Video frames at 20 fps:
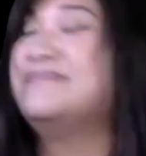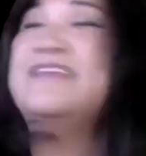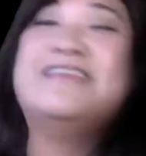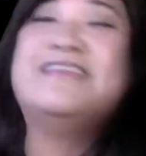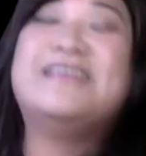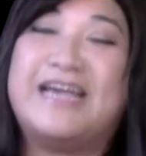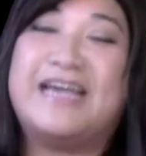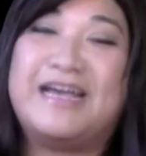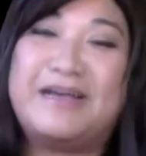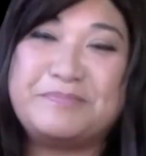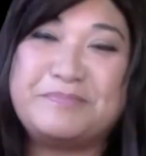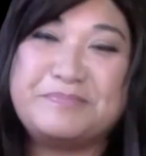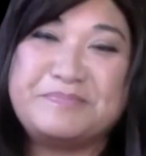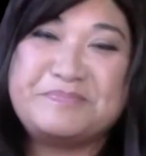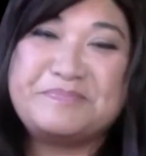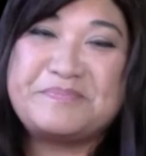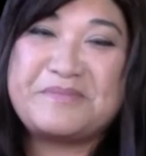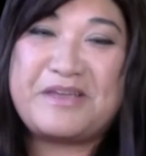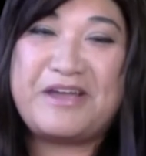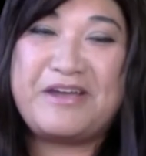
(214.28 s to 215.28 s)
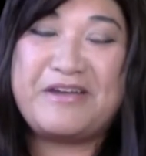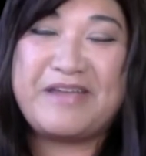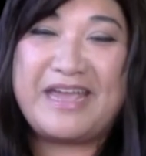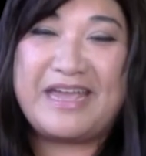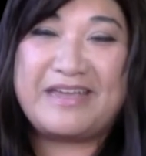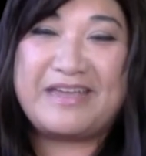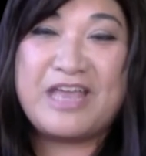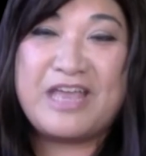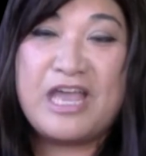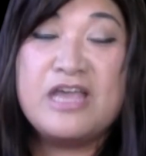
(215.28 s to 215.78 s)
Yeah. Okay.
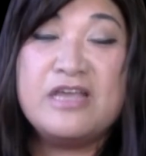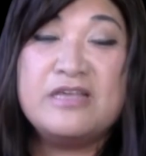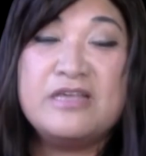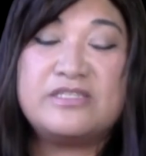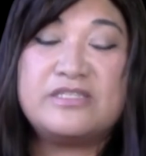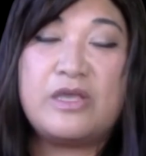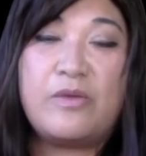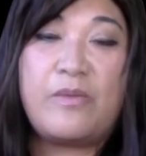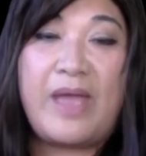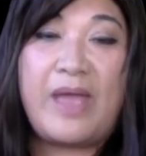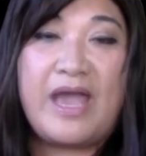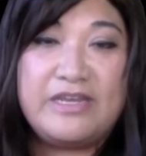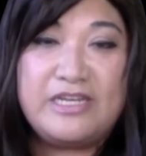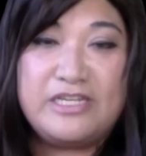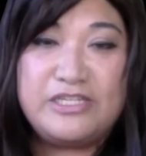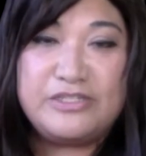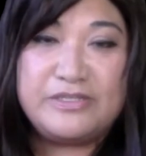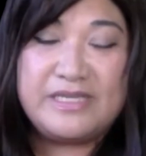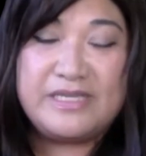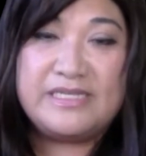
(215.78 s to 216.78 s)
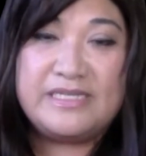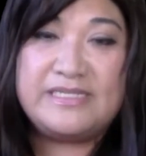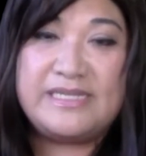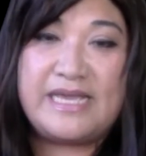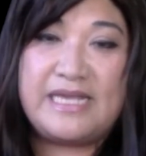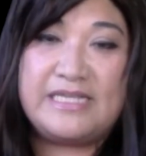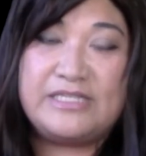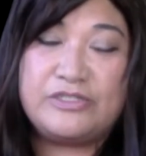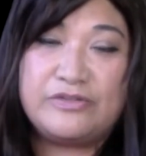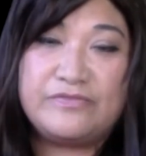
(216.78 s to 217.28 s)
So how did you get into
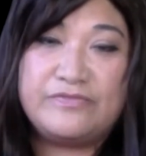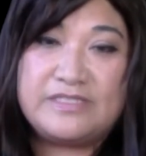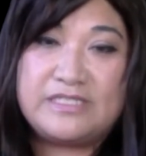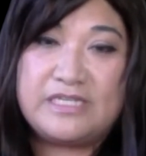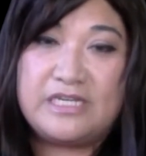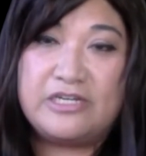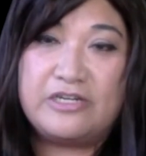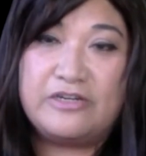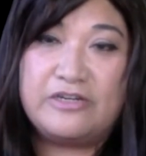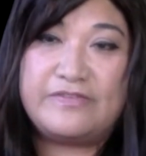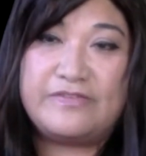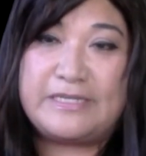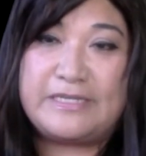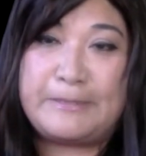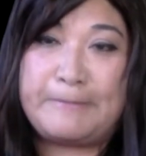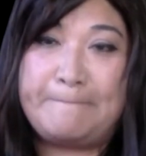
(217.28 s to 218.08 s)
astrophotography?